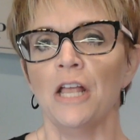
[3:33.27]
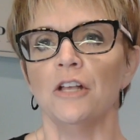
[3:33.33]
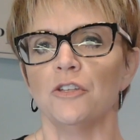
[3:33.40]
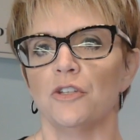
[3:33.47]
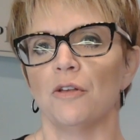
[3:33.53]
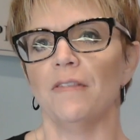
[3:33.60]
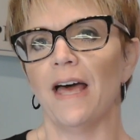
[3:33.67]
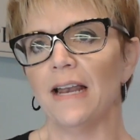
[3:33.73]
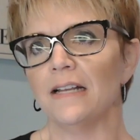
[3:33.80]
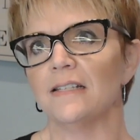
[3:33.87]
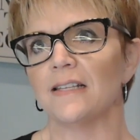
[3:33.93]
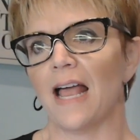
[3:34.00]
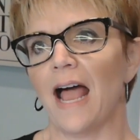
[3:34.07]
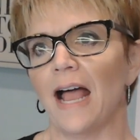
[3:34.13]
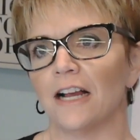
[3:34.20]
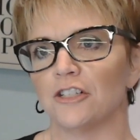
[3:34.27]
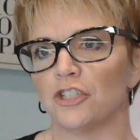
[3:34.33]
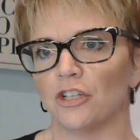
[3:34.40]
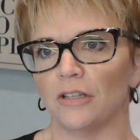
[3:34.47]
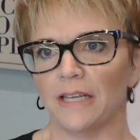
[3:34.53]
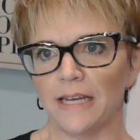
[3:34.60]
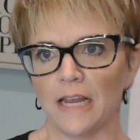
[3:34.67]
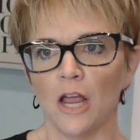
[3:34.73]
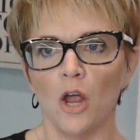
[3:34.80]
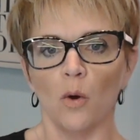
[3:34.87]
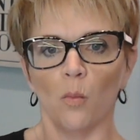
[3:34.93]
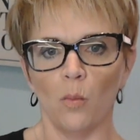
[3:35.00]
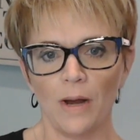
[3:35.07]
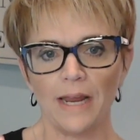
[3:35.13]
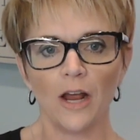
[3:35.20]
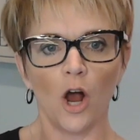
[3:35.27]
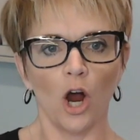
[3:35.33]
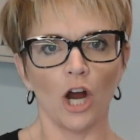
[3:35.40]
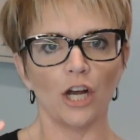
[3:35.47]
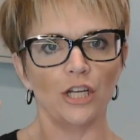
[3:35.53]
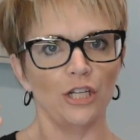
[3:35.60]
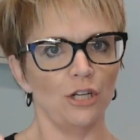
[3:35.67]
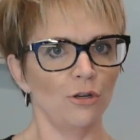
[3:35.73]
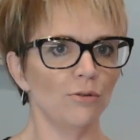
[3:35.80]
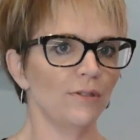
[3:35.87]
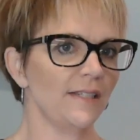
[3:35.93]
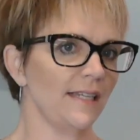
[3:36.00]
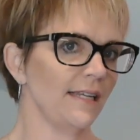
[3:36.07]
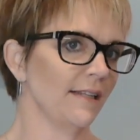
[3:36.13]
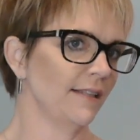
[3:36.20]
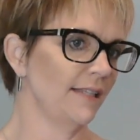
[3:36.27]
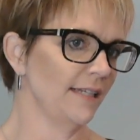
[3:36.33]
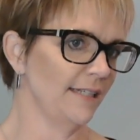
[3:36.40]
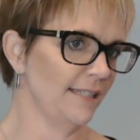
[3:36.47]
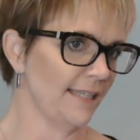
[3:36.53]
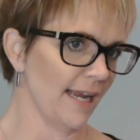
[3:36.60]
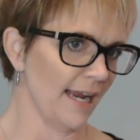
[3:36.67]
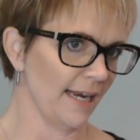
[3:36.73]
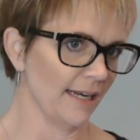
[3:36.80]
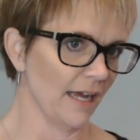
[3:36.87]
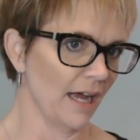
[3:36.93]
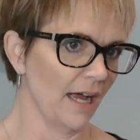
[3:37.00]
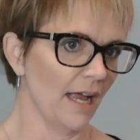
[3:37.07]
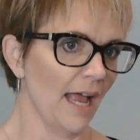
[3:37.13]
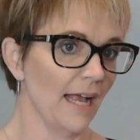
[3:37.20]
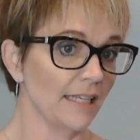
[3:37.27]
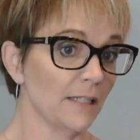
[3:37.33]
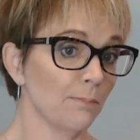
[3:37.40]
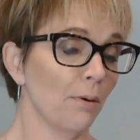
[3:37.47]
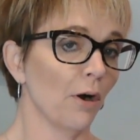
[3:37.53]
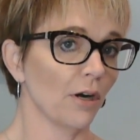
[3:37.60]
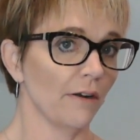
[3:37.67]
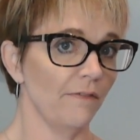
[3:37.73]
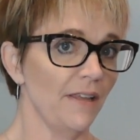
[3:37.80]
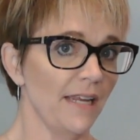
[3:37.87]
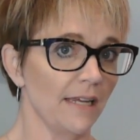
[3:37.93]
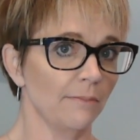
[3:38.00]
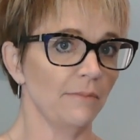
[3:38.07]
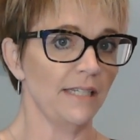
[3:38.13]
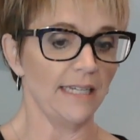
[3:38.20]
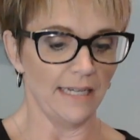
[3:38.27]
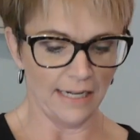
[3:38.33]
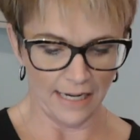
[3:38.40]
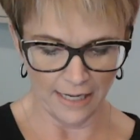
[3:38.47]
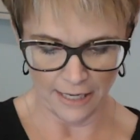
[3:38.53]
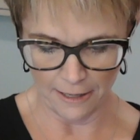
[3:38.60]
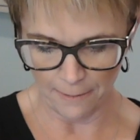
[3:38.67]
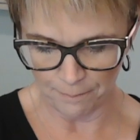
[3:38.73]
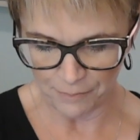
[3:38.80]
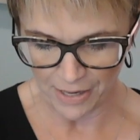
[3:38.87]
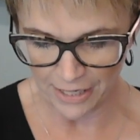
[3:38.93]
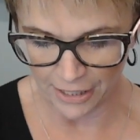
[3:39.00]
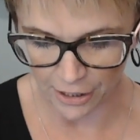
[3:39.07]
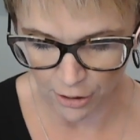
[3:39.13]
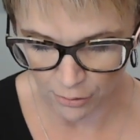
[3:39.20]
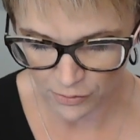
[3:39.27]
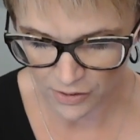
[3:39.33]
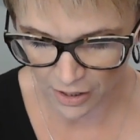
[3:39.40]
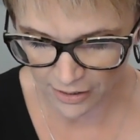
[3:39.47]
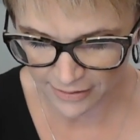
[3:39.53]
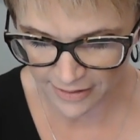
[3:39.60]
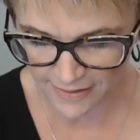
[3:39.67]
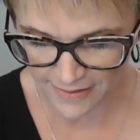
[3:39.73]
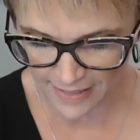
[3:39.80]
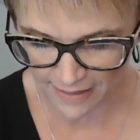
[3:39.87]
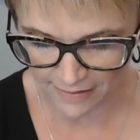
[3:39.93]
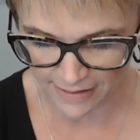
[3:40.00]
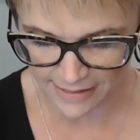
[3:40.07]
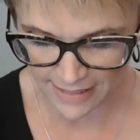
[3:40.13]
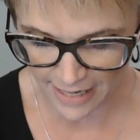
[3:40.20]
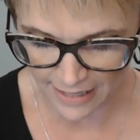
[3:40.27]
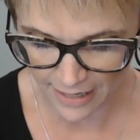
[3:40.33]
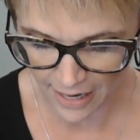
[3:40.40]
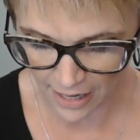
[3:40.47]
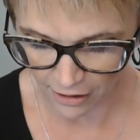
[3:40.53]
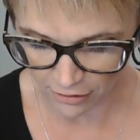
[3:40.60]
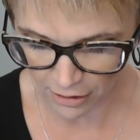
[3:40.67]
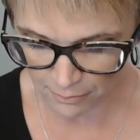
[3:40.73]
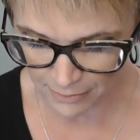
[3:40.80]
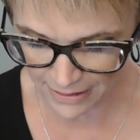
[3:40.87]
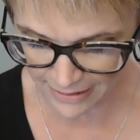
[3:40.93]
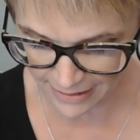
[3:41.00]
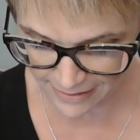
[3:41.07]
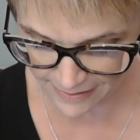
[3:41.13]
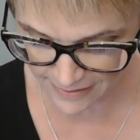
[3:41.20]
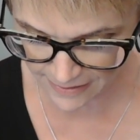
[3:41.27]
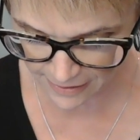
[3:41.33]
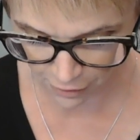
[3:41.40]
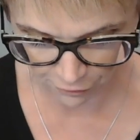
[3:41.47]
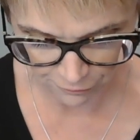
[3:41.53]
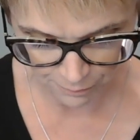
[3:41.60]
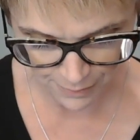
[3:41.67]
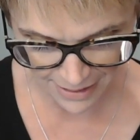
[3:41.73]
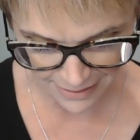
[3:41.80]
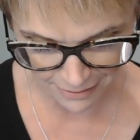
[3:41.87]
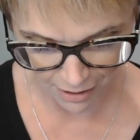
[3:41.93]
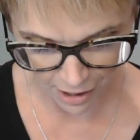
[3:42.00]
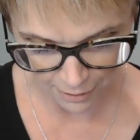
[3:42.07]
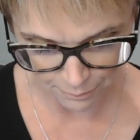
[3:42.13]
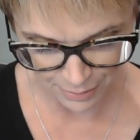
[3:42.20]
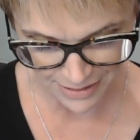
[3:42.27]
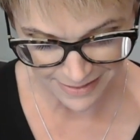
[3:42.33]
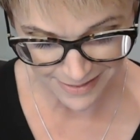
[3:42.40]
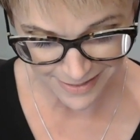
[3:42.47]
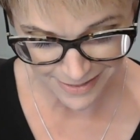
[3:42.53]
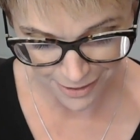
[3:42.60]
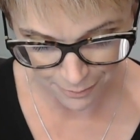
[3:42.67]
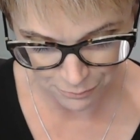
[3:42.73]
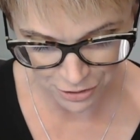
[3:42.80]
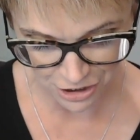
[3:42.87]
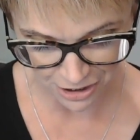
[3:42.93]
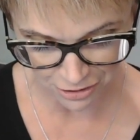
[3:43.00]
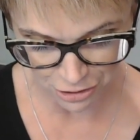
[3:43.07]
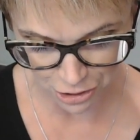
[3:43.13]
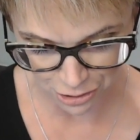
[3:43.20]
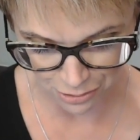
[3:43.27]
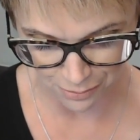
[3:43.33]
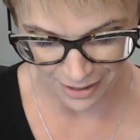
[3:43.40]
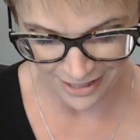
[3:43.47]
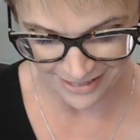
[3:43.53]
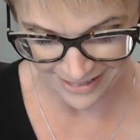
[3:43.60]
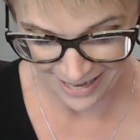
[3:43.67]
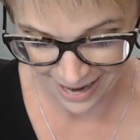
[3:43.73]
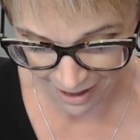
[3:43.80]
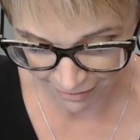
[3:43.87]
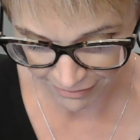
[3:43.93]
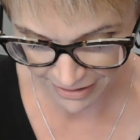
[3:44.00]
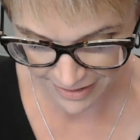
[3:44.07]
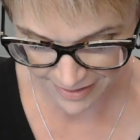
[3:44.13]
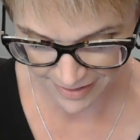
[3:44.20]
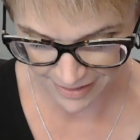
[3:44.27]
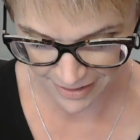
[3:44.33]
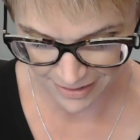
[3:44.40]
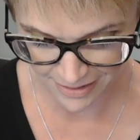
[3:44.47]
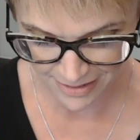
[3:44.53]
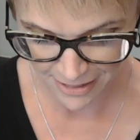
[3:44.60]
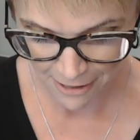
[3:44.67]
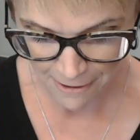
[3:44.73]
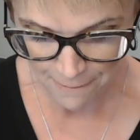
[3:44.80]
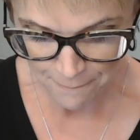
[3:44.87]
So that is actually, we are using the data as part of the MDM. And it goes on to say the data element itself may not be subject to analysis,